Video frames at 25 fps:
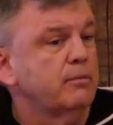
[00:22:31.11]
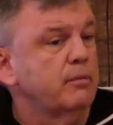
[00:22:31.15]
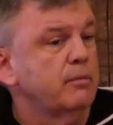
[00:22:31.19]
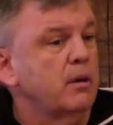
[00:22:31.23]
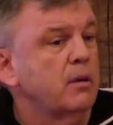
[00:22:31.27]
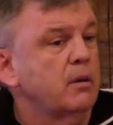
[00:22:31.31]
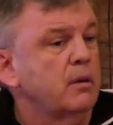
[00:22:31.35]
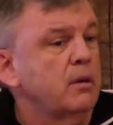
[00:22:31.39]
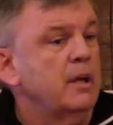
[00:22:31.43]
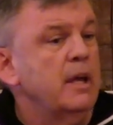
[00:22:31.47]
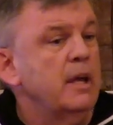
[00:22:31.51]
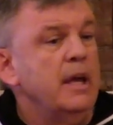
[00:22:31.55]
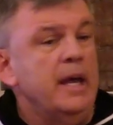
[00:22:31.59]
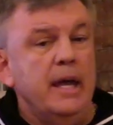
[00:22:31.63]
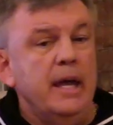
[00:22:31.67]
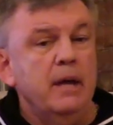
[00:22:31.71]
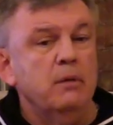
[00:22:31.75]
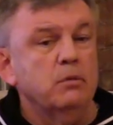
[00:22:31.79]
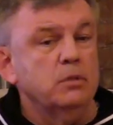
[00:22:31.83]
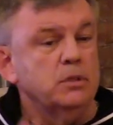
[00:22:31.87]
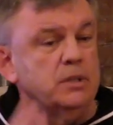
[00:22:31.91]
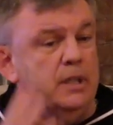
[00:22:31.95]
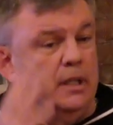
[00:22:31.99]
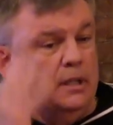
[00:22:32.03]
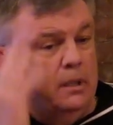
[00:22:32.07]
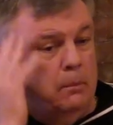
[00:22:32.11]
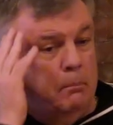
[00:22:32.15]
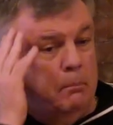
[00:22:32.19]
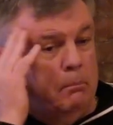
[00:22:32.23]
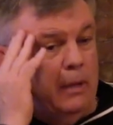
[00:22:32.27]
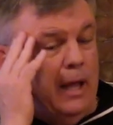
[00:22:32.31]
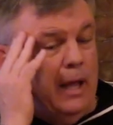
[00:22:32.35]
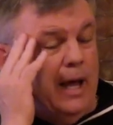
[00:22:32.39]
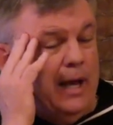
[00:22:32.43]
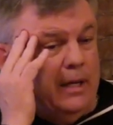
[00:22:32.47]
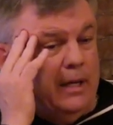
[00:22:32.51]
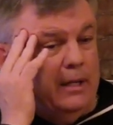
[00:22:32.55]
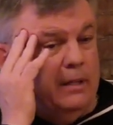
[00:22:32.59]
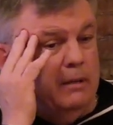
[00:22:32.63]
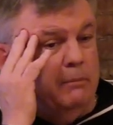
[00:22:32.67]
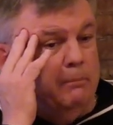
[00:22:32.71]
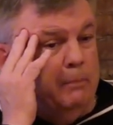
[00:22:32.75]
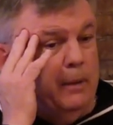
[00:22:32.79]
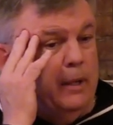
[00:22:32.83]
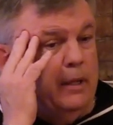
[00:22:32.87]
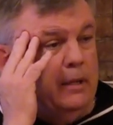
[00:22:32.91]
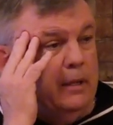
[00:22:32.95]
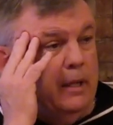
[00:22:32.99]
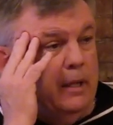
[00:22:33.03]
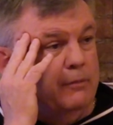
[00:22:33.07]
Uh, he was either blocking the
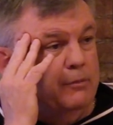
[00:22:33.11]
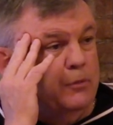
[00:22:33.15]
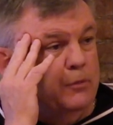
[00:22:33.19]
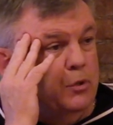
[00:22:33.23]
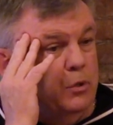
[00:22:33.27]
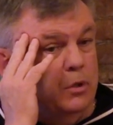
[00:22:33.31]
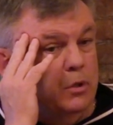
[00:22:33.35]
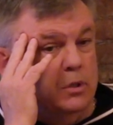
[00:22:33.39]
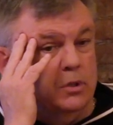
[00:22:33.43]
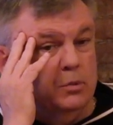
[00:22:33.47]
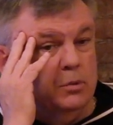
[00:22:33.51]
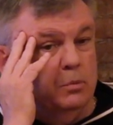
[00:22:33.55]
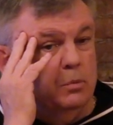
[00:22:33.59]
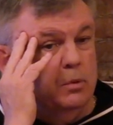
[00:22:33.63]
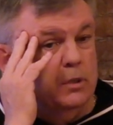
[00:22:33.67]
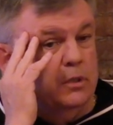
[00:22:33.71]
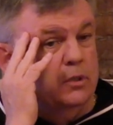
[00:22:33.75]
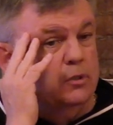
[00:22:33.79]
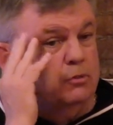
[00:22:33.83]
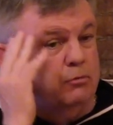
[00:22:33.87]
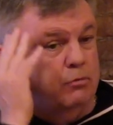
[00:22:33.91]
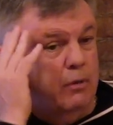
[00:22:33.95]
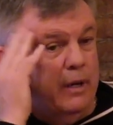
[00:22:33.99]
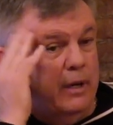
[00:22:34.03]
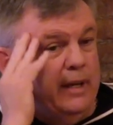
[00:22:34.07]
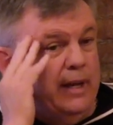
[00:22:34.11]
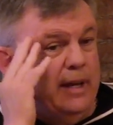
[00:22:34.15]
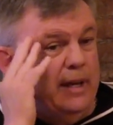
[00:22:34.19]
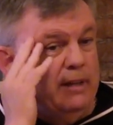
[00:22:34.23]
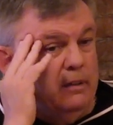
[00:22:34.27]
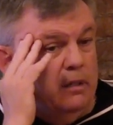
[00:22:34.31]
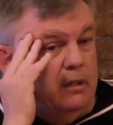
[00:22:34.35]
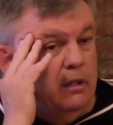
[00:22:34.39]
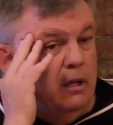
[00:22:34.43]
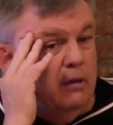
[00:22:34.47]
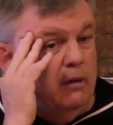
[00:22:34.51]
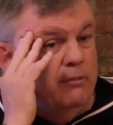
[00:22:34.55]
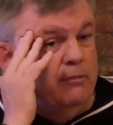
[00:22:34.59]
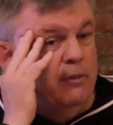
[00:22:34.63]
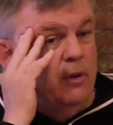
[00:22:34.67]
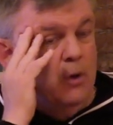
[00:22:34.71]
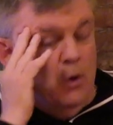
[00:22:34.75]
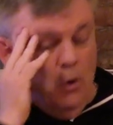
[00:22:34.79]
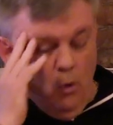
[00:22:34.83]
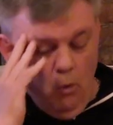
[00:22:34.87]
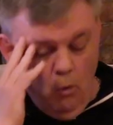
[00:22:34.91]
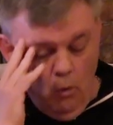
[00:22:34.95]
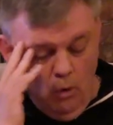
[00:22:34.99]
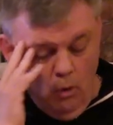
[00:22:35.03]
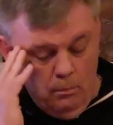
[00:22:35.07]
big left hooks with his right glove
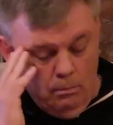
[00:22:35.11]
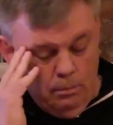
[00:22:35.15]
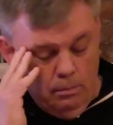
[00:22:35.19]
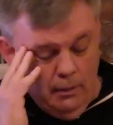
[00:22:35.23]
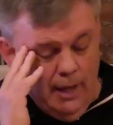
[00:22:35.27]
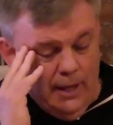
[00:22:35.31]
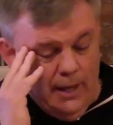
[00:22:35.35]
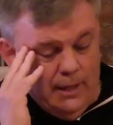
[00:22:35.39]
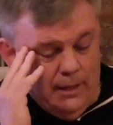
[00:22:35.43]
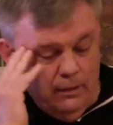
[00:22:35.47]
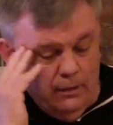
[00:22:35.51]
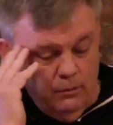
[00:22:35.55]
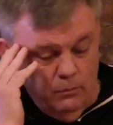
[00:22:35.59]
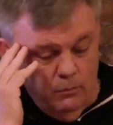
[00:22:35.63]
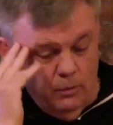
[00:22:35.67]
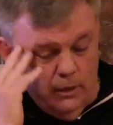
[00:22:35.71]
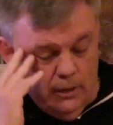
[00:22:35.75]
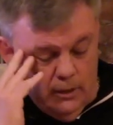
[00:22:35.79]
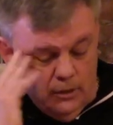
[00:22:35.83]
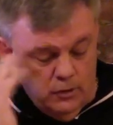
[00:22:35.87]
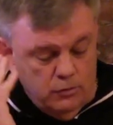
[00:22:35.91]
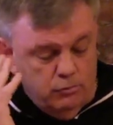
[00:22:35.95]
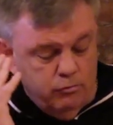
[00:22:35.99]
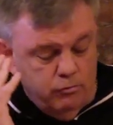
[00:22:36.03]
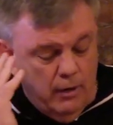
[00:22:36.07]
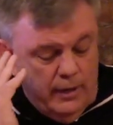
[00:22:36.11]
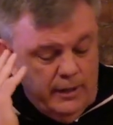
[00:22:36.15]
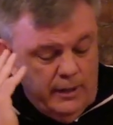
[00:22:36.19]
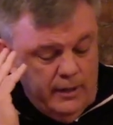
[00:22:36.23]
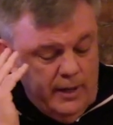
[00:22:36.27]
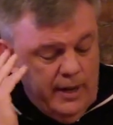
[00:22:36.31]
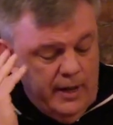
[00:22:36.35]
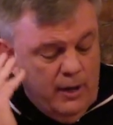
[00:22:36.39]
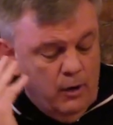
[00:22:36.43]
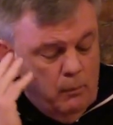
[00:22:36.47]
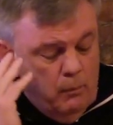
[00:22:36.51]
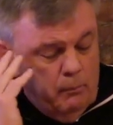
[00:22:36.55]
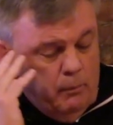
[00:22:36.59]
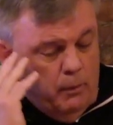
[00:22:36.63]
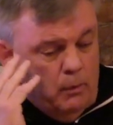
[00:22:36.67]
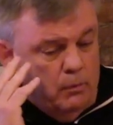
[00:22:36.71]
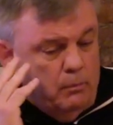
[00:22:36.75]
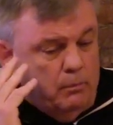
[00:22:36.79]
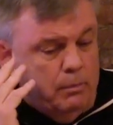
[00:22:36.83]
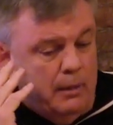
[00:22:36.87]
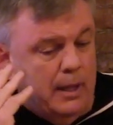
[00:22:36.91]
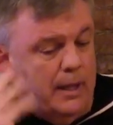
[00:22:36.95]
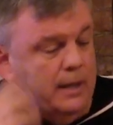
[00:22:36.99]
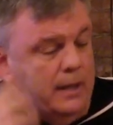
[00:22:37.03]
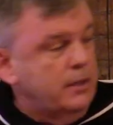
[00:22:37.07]
or blocking with his right elbow,
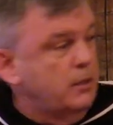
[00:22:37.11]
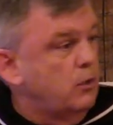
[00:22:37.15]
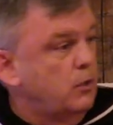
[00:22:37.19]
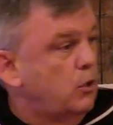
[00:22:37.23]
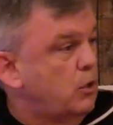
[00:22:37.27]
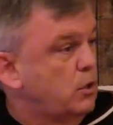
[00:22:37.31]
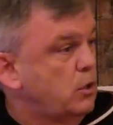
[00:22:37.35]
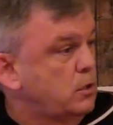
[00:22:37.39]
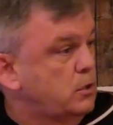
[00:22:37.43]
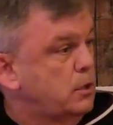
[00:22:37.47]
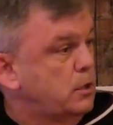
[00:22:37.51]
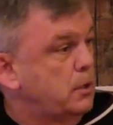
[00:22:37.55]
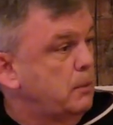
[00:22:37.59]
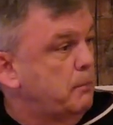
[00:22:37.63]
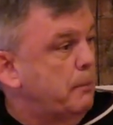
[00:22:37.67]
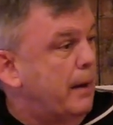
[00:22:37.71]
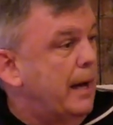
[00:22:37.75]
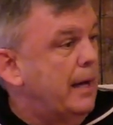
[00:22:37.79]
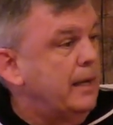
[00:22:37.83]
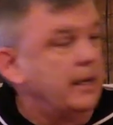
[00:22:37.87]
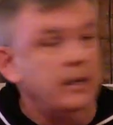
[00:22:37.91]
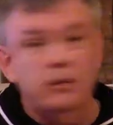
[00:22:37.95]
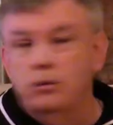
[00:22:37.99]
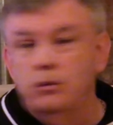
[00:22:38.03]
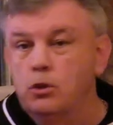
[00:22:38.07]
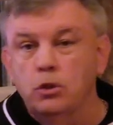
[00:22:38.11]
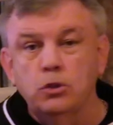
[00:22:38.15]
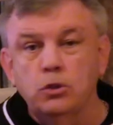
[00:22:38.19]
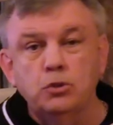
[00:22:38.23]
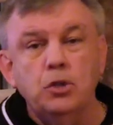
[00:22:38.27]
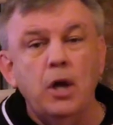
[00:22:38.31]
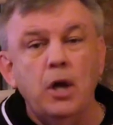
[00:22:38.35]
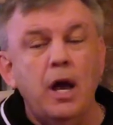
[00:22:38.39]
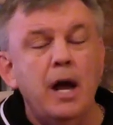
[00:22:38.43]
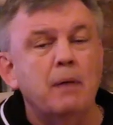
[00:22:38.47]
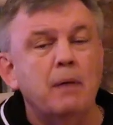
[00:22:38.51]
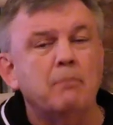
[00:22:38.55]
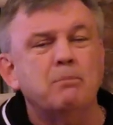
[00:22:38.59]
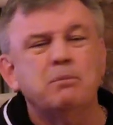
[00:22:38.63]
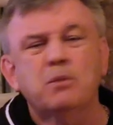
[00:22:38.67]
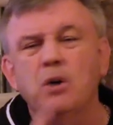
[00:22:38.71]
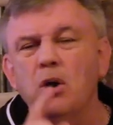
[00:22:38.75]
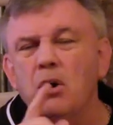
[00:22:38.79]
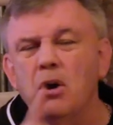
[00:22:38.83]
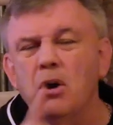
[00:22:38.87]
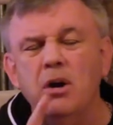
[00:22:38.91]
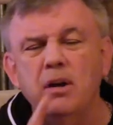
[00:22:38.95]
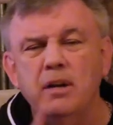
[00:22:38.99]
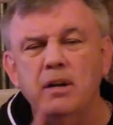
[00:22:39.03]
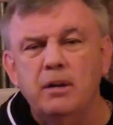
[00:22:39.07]
blocking a hook to the body. Good job.
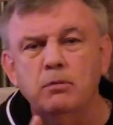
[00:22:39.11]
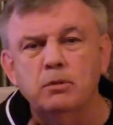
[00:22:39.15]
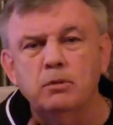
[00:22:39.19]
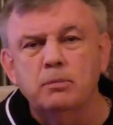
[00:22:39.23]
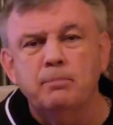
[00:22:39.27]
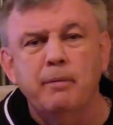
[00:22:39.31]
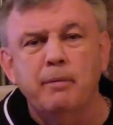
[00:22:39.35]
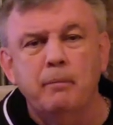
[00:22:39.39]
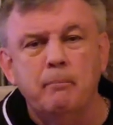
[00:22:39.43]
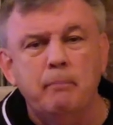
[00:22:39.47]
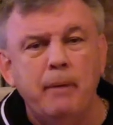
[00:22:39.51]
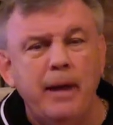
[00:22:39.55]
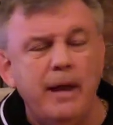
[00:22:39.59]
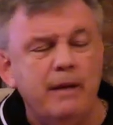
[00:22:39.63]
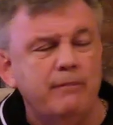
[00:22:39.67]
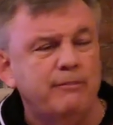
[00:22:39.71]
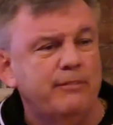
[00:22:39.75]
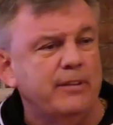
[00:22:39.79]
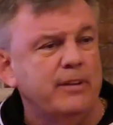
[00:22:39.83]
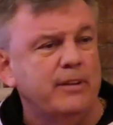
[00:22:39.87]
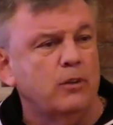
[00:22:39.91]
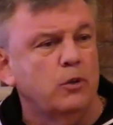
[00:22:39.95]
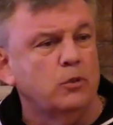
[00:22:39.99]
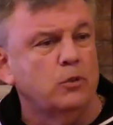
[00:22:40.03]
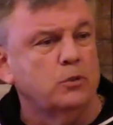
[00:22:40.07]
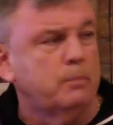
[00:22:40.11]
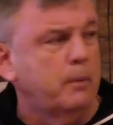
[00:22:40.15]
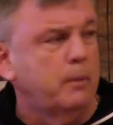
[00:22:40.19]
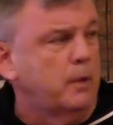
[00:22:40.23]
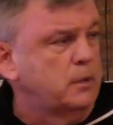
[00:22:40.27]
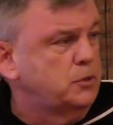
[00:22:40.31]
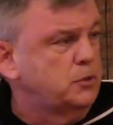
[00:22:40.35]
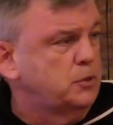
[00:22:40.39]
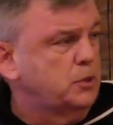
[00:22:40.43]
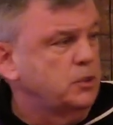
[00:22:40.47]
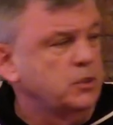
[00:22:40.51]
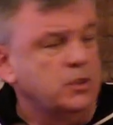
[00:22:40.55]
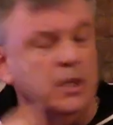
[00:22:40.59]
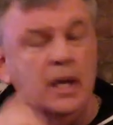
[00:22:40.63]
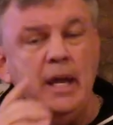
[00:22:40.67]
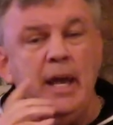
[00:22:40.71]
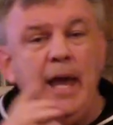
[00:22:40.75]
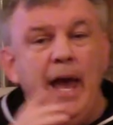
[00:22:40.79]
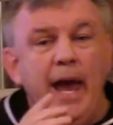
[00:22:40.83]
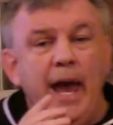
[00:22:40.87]
Good. He was prepared for those punches.